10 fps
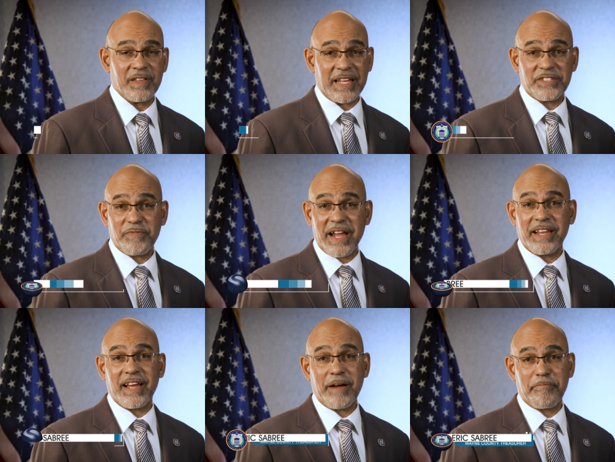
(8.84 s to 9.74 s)
That's
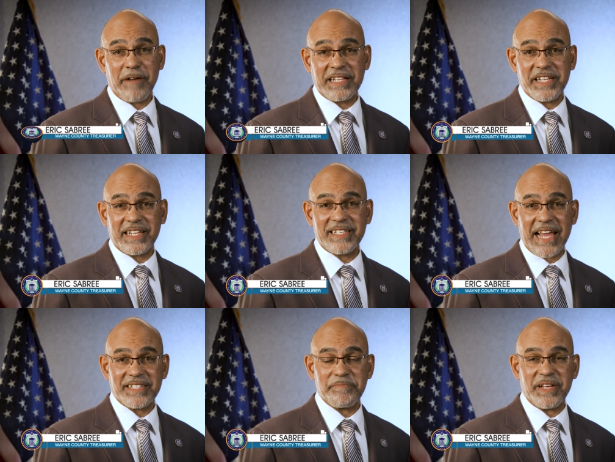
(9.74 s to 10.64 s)
right. Our Project
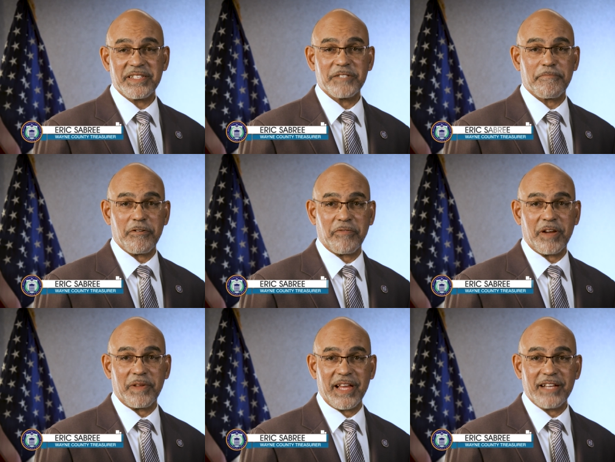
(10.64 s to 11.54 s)
Tax Message
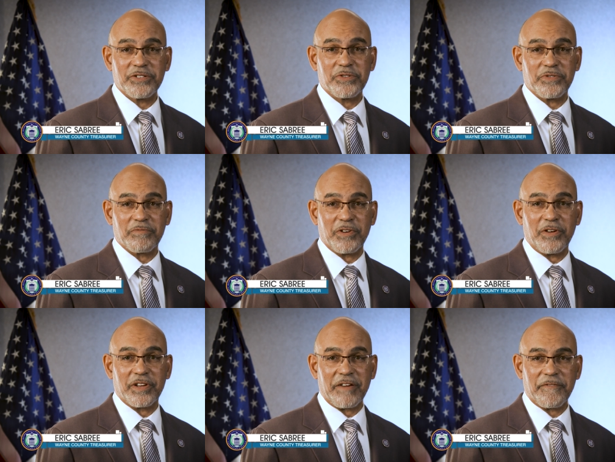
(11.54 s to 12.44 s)
program allows you to
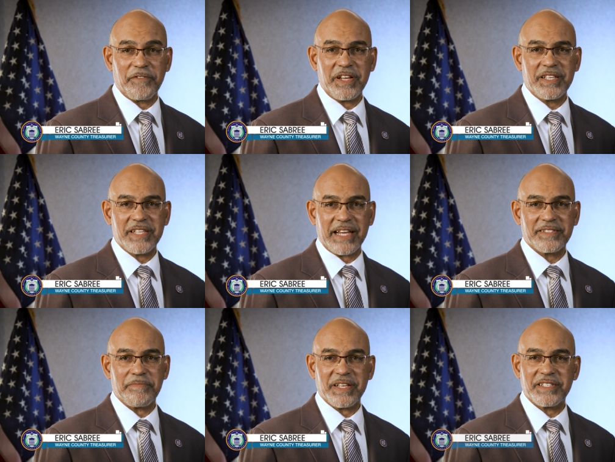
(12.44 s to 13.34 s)
enroll in our free
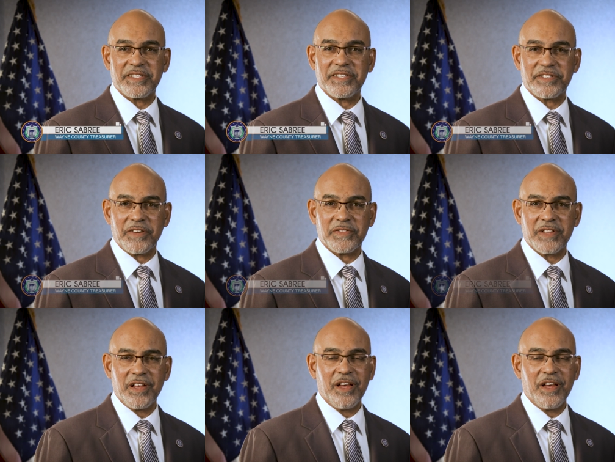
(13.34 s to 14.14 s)
text messaging service.